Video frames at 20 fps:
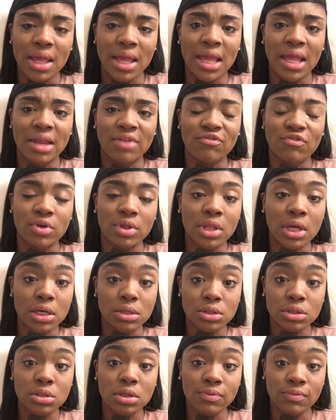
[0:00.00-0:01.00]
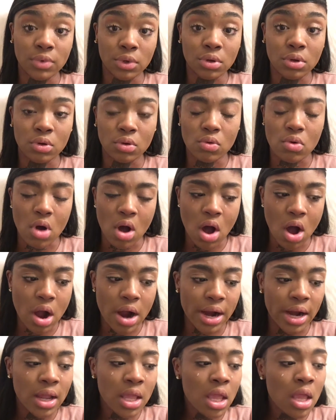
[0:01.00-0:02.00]
And for those of you who
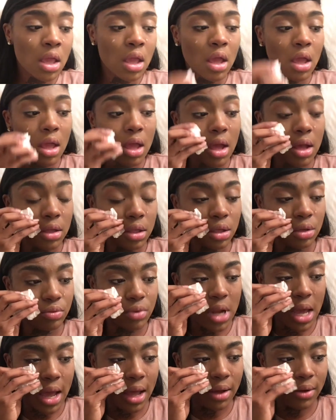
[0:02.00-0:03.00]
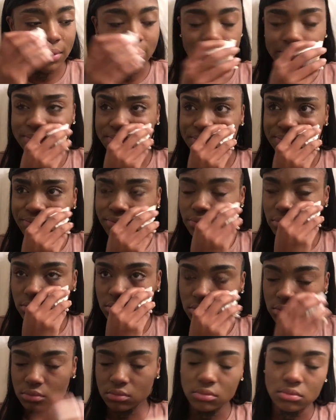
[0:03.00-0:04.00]
are, you know,
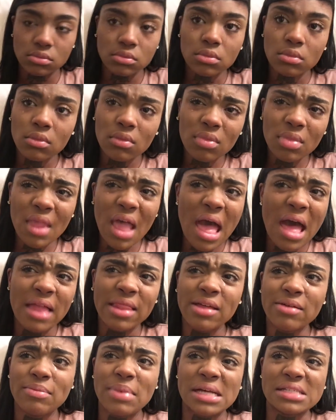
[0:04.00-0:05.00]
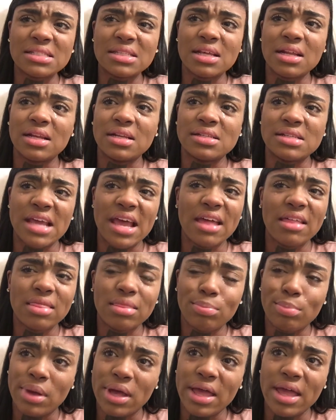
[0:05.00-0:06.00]
I love my son to death,
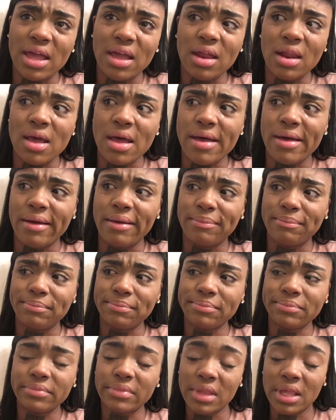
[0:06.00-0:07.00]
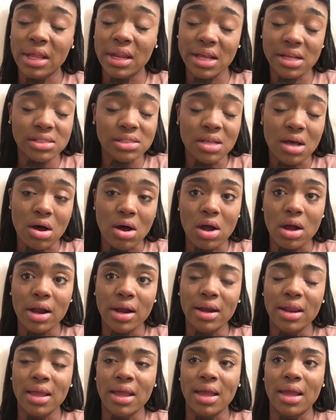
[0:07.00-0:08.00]
but it is
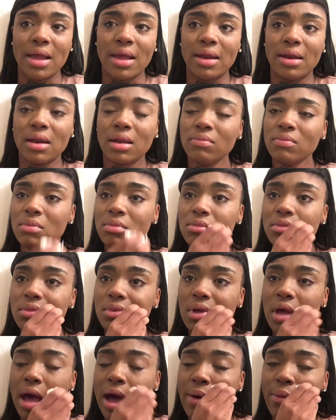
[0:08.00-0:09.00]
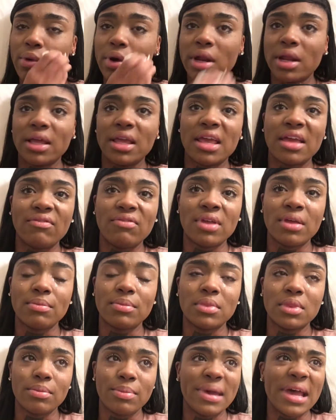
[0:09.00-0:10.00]
hard, and I want to give
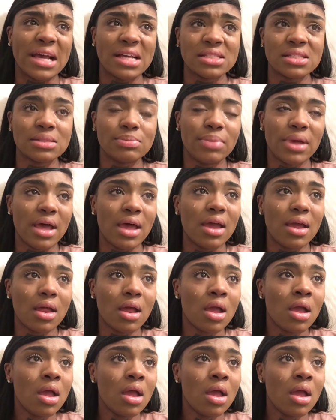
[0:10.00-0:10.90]
him the best that